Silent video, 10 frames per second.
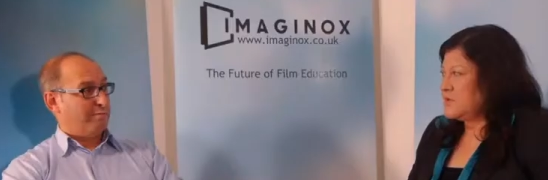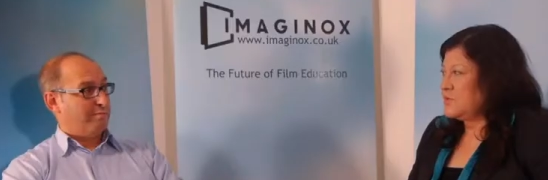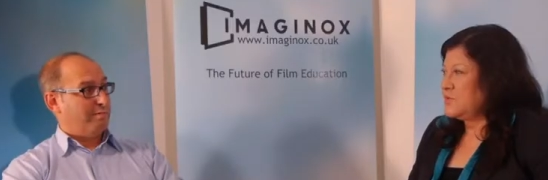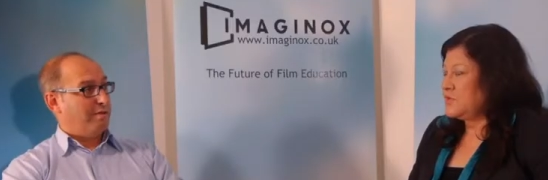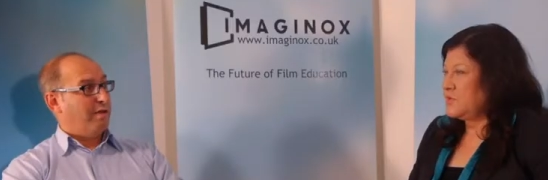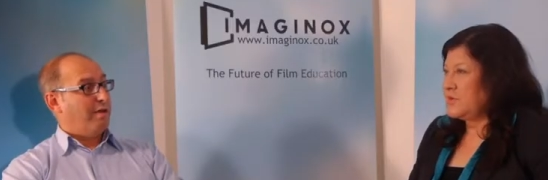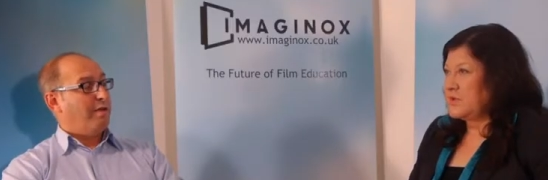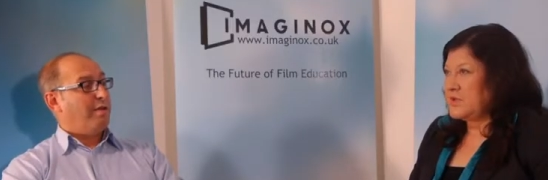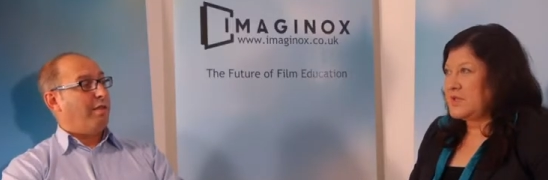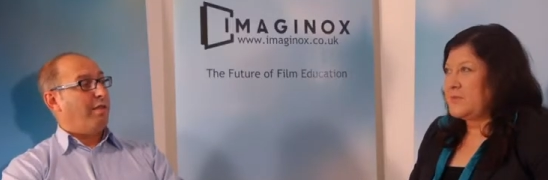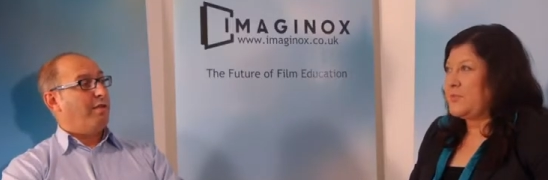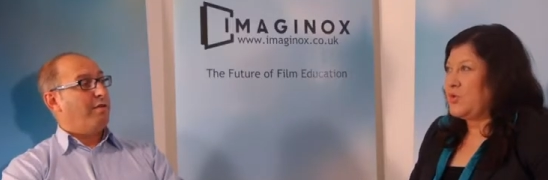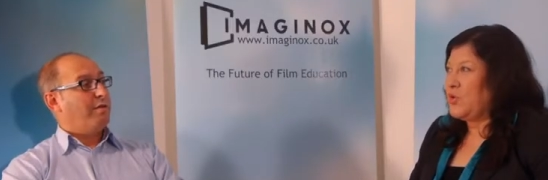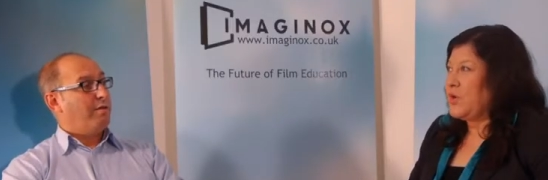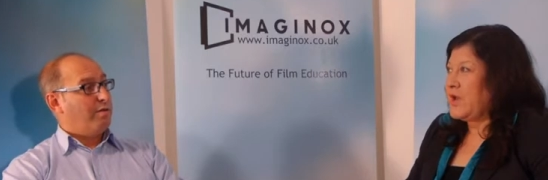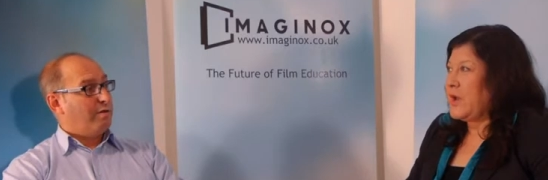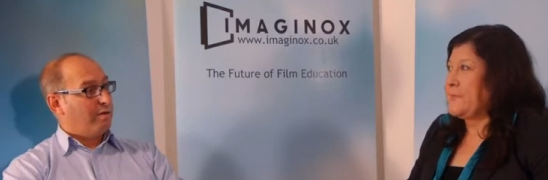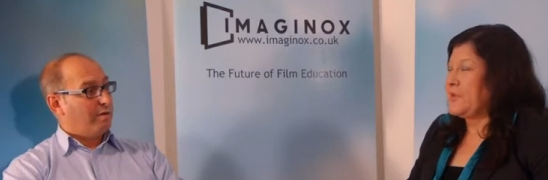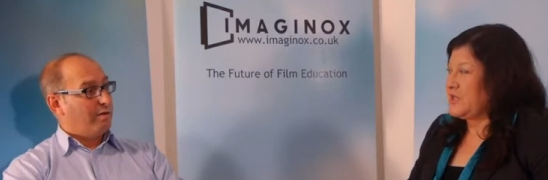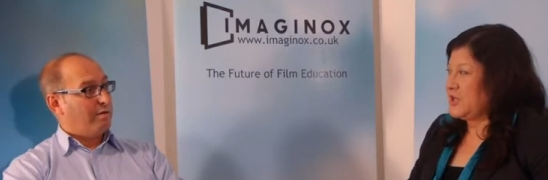Speaker 1: So the employer
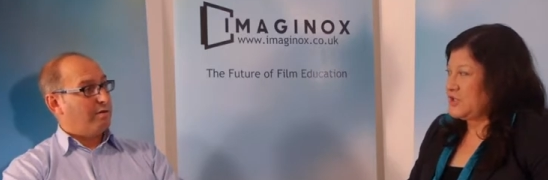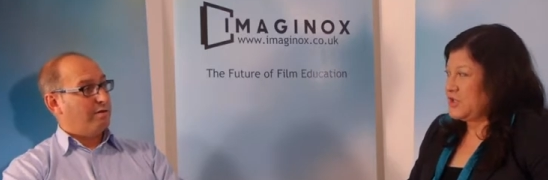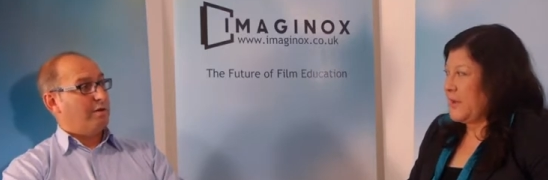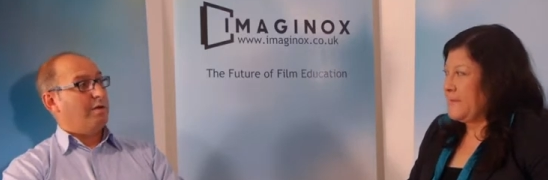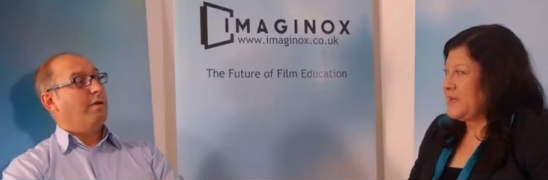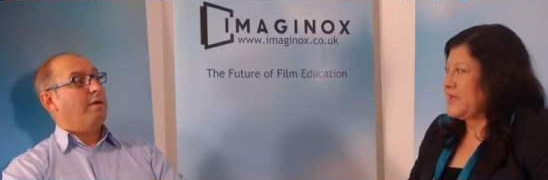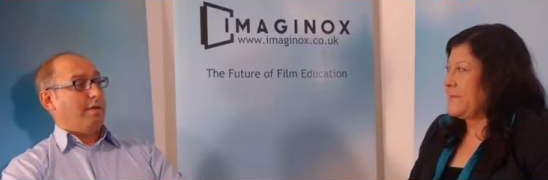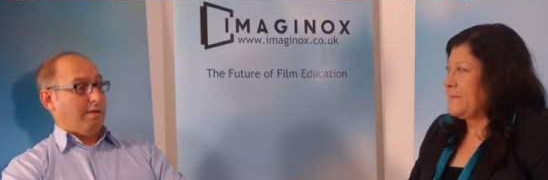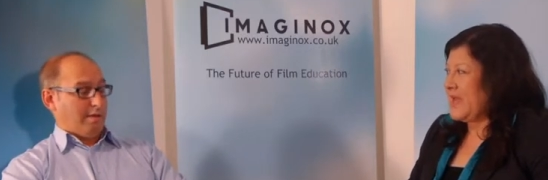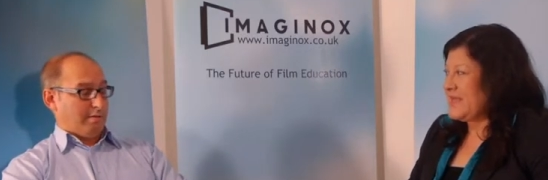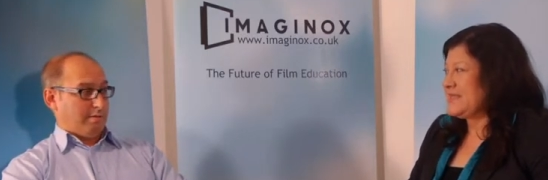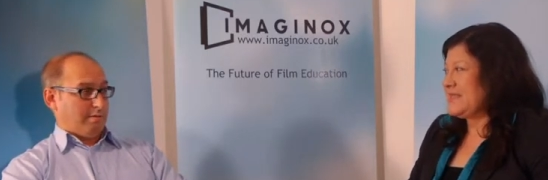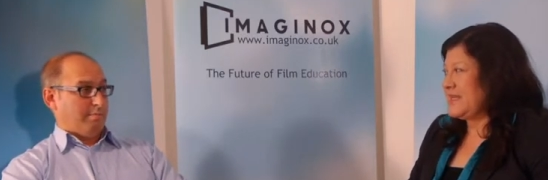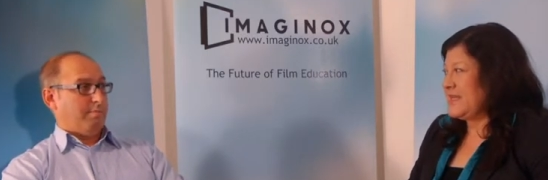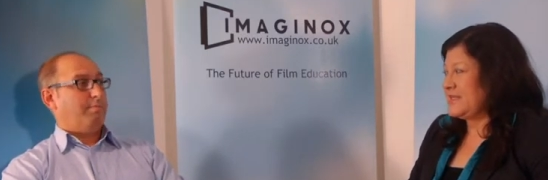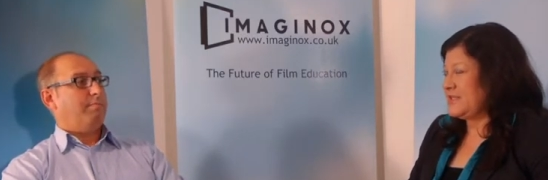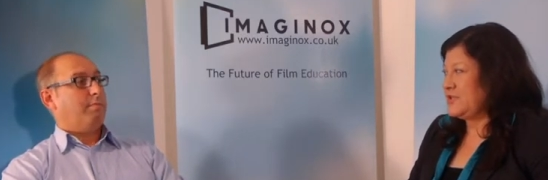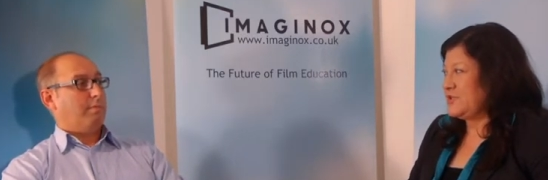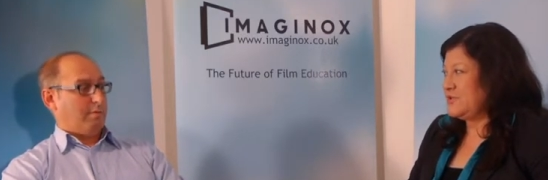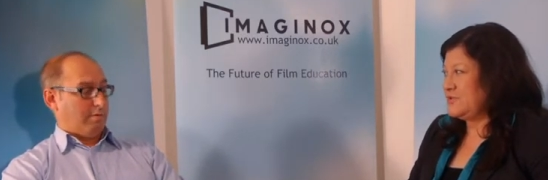production company
Speaker 2: pays their
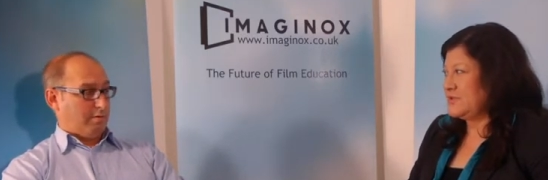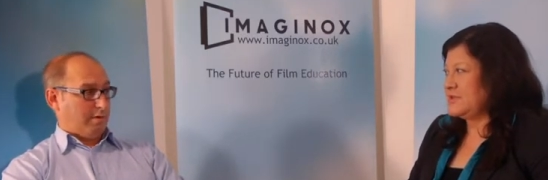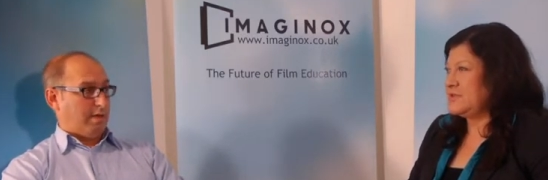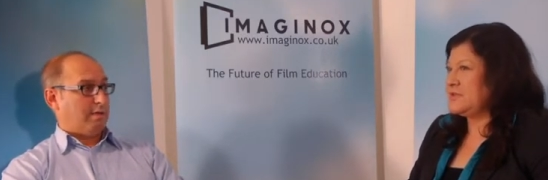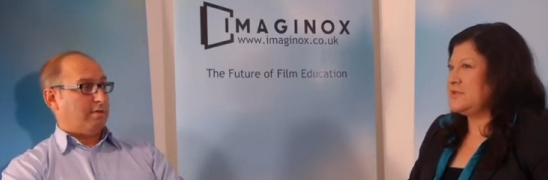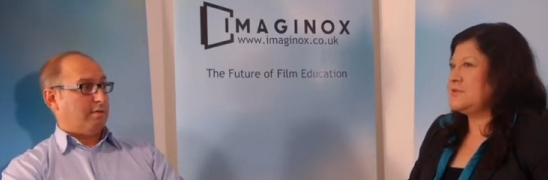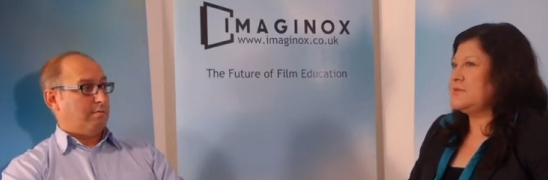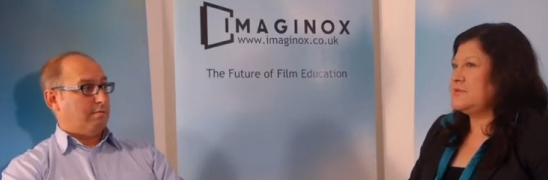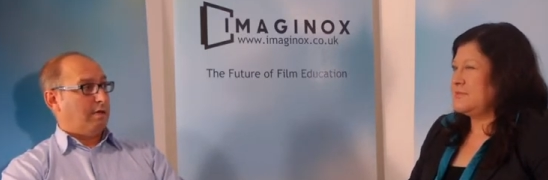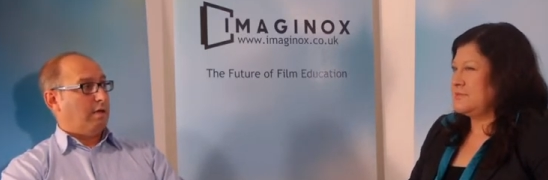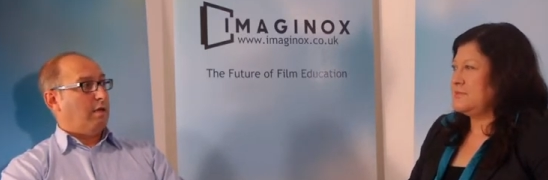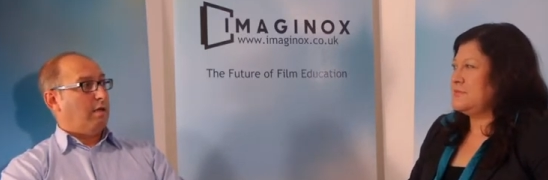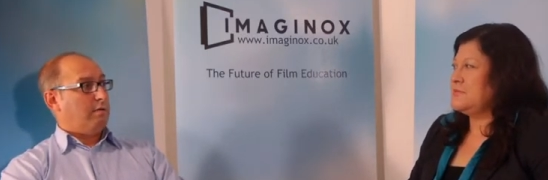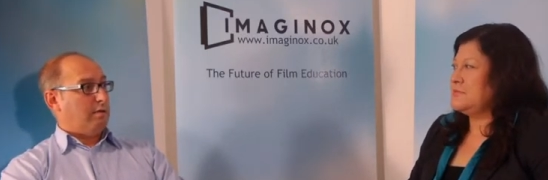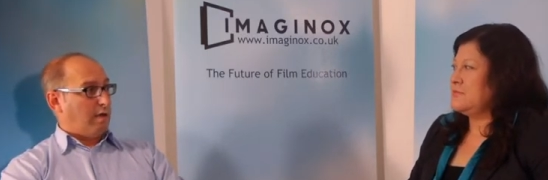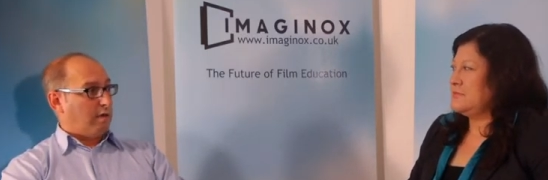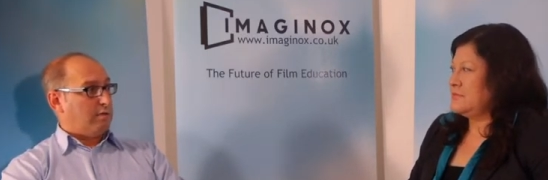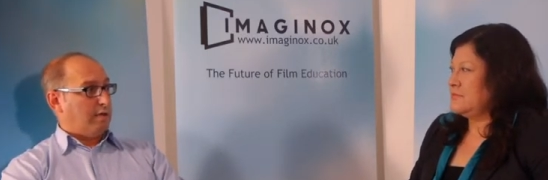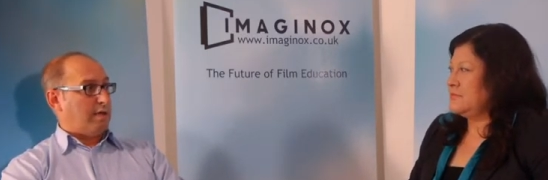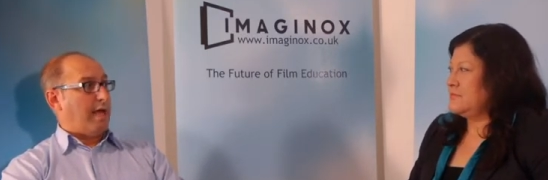national insurance? Yes.
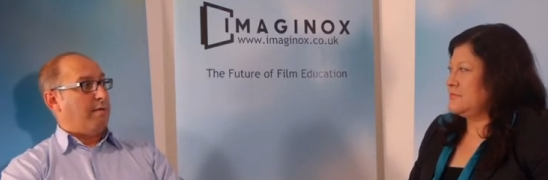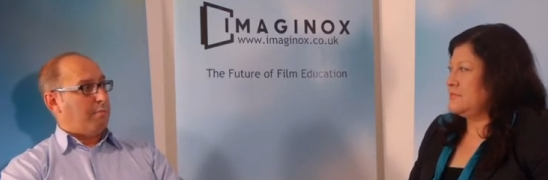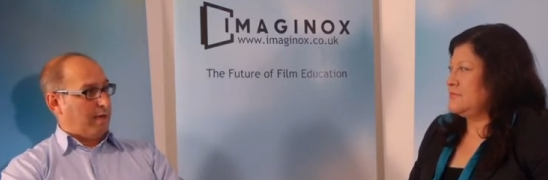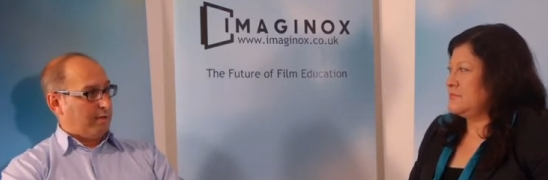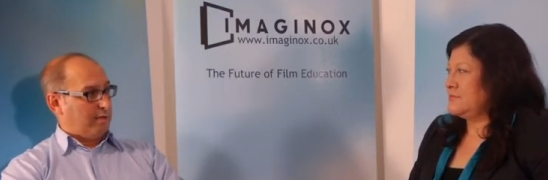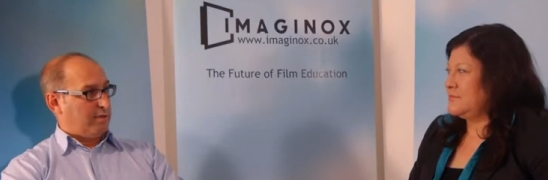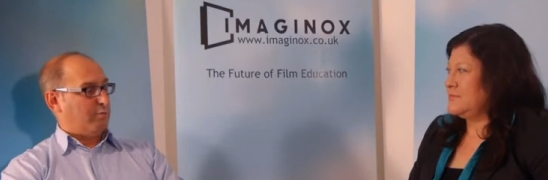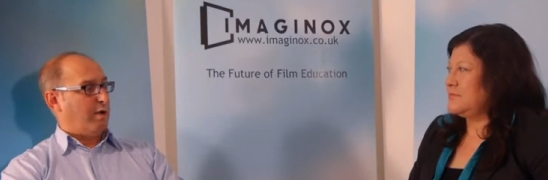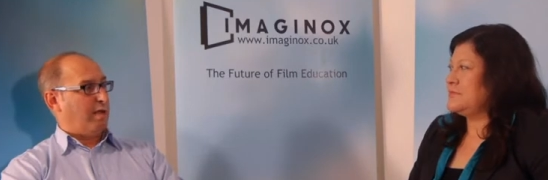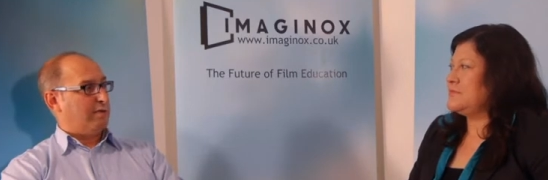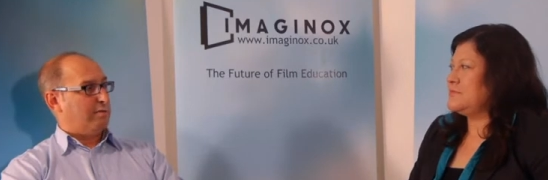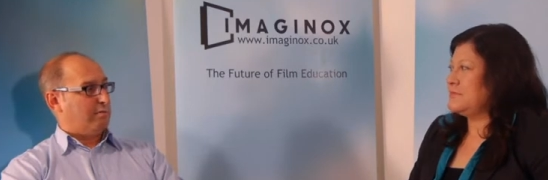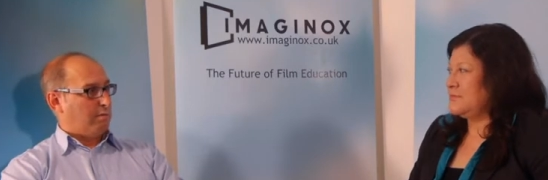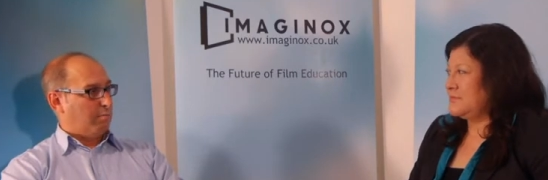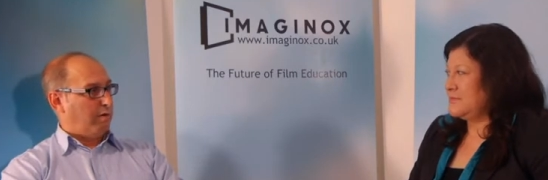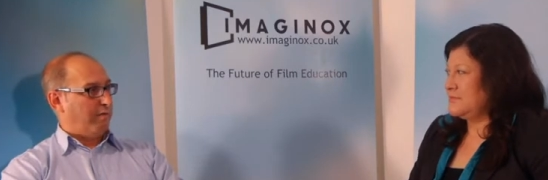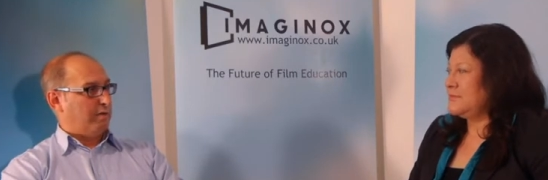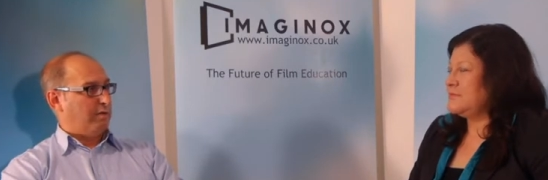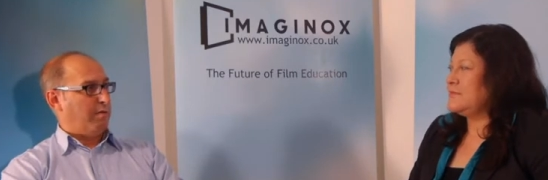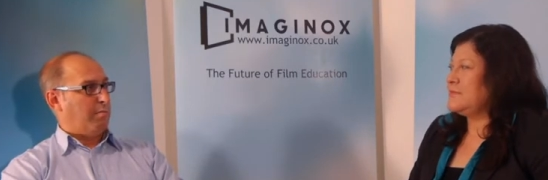Deducts it and pays it, as well as the
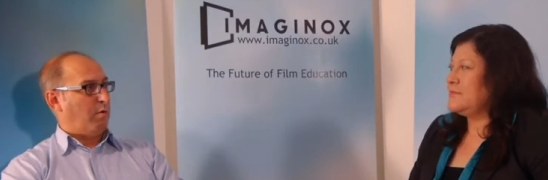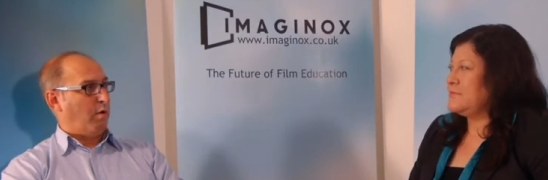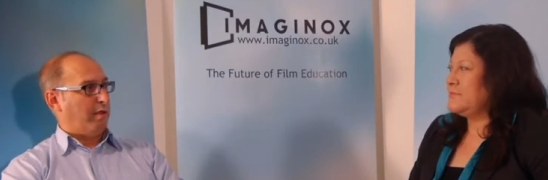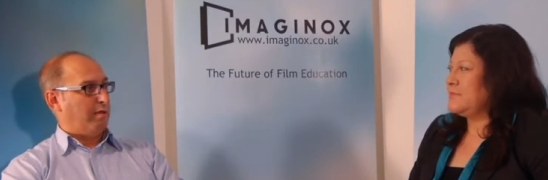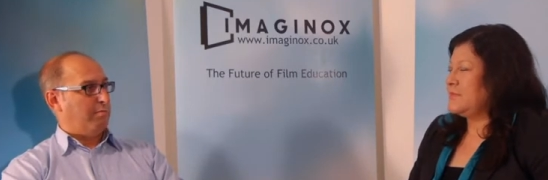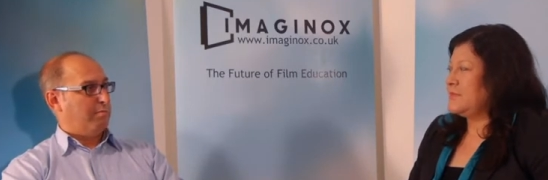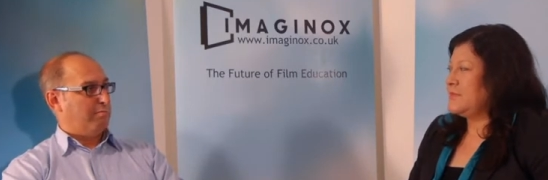privilege of employing them.